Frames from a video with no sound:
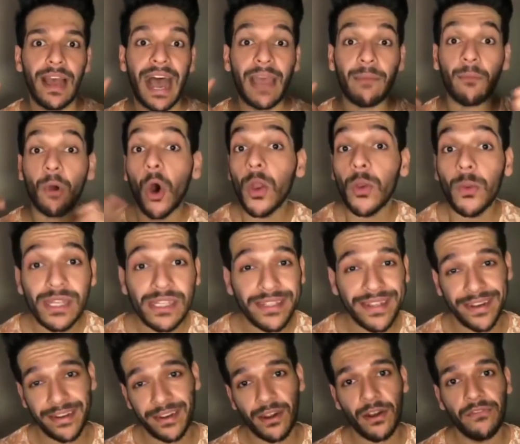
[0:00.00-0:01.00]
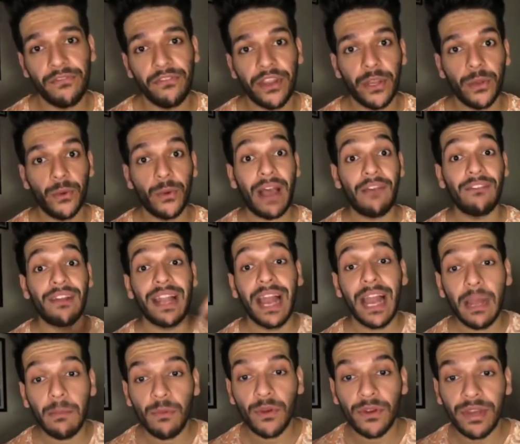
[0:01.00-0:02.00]
I'm always there around for you. I will
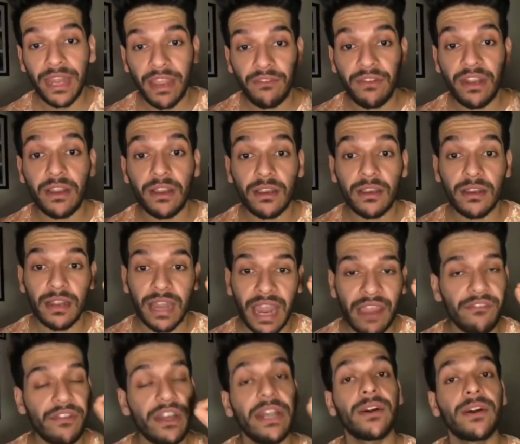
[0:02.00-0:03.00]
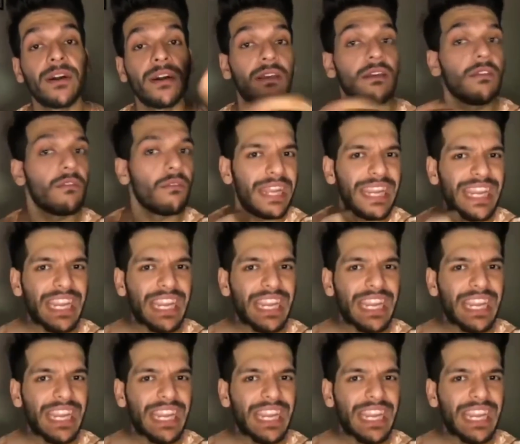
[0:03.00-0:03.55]
help you on every turn.